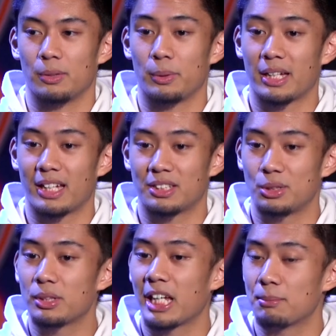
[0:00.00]
we had
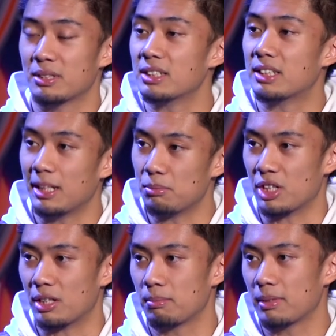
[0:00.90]
two games in the same
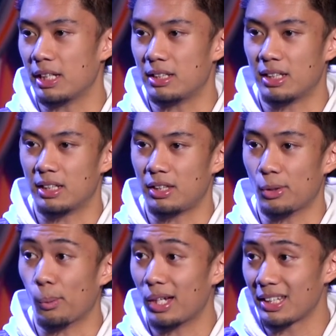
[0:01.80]
gym, and mm. then the
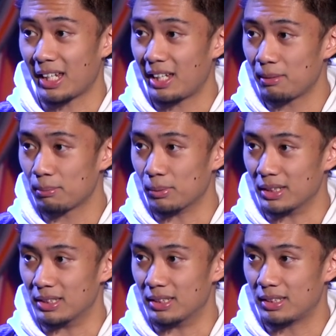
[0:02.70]
one game
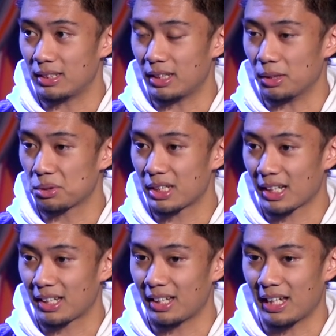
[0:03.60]
was it was
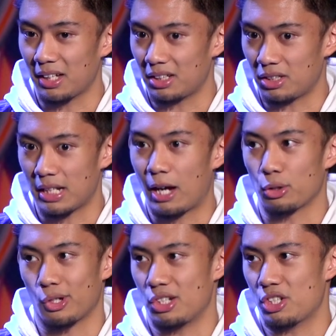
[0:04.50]
like an
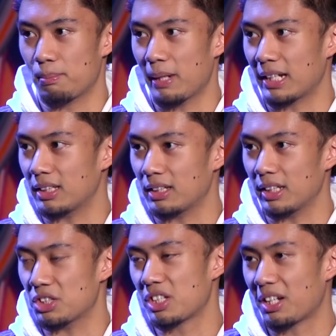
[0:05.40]
outdoor gym practically.
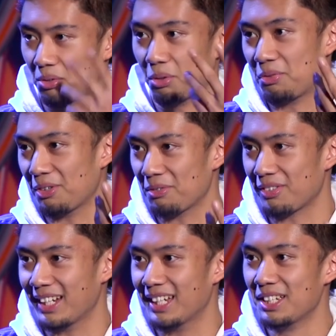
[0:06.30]
It just had a roof
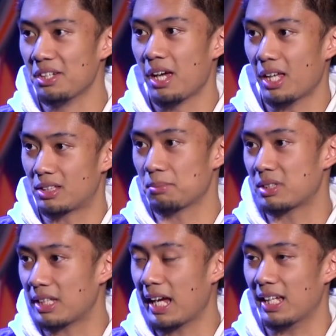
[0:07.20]
over it wow. and some
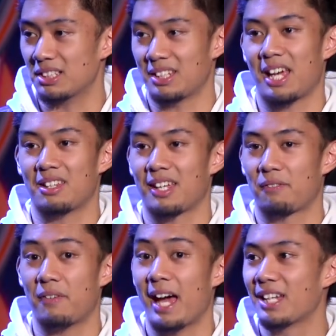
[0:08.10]
stands, and they had like
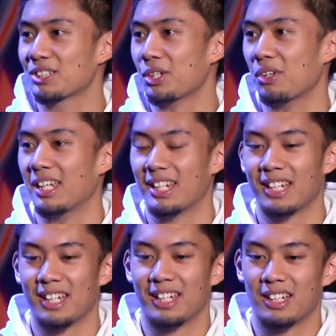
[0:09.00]
yeah. fans going,
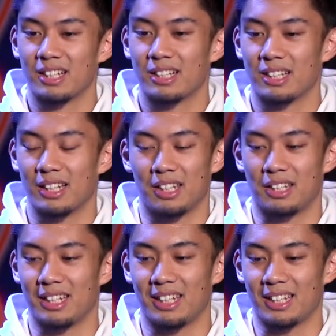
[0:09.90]
mm-hmm.
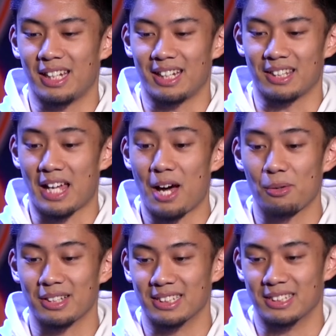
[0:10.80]
and then like that
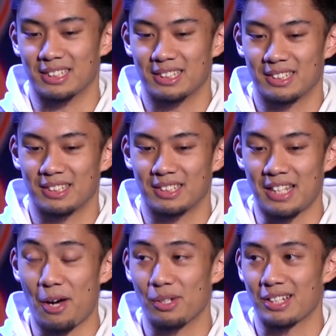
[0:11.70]
was
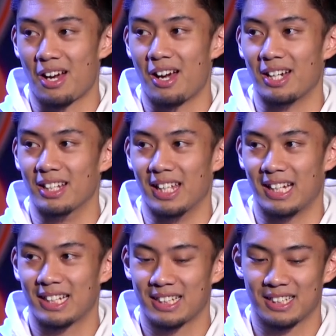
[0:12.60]
that was hard
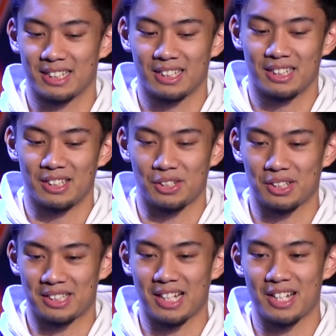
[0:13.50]
like yeah. You
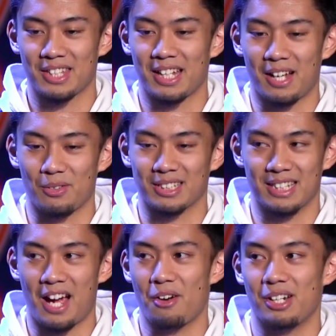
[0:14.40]
could tell that I was
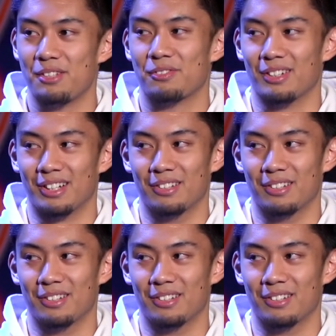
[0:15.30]
not ready for